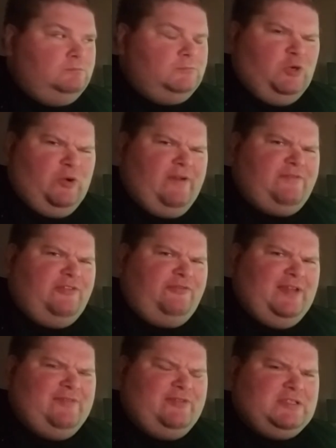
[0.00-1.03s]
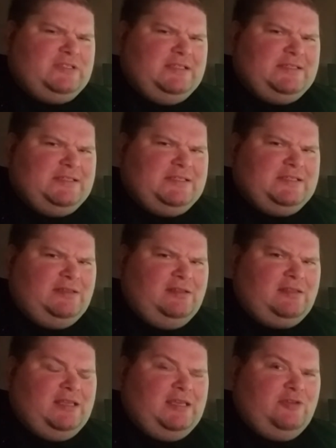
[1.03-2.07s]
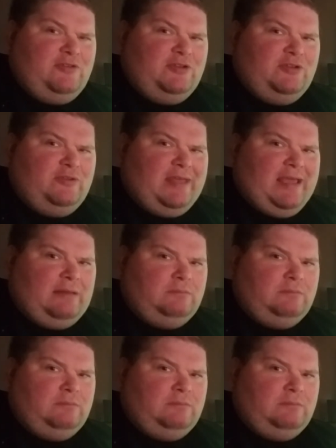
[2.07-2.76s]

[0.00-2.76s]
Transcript: Or if the favorites list is still a thing, you can do that.